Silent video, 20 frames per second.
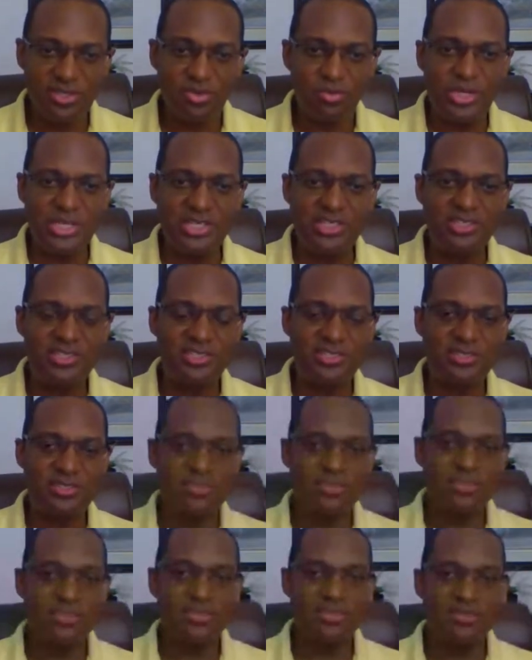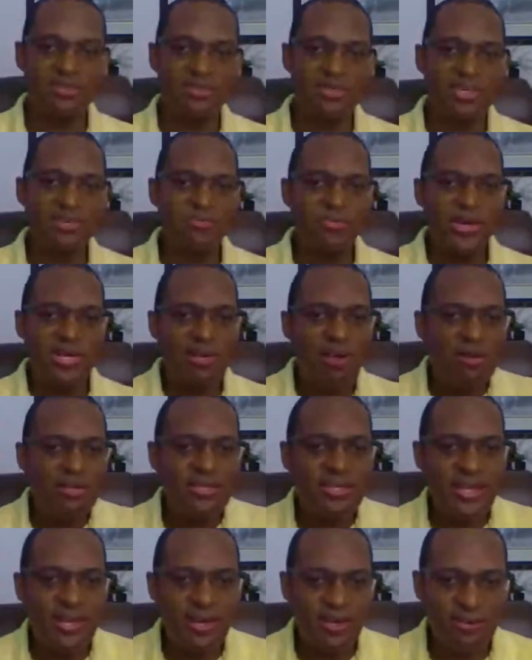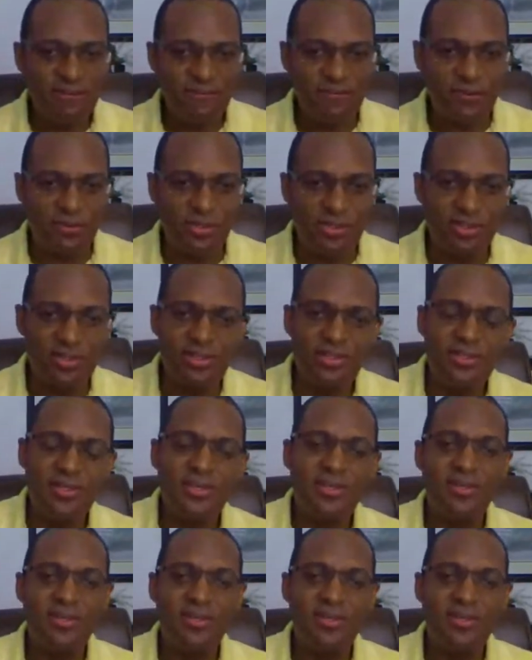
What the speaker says: which, if we're not careful,